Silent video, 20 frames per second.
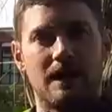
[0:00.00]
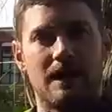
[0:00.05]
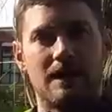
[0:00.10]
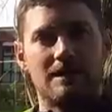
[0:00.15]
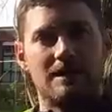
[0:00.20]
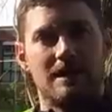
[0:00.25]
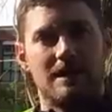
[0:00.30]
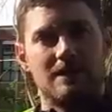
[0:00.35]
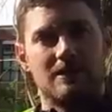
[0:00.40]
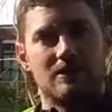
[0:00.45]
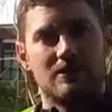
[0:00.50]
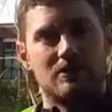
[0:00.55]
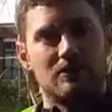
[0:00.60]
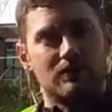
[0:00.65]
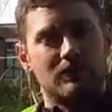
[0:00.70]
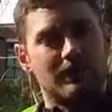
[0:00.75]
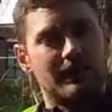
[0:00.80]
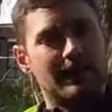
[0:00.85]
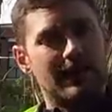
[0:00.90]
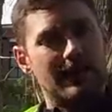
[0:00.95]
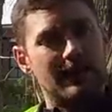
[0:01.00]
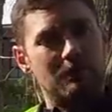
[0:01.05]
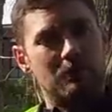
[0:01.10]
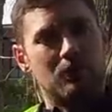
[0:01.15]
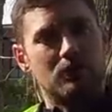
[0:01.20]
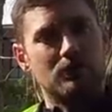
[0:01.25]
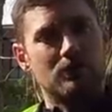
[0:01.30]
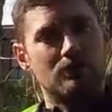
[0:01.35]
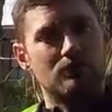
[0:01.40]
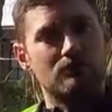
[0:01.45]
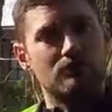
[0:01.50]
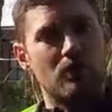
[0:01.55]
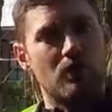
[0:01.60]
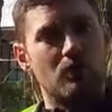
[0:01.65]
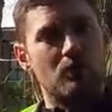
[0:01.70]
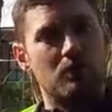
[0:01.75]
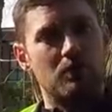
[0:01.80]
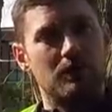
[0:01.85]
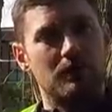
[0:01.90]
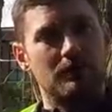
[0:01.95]
and then you can clip on your
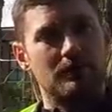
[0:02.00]
rope,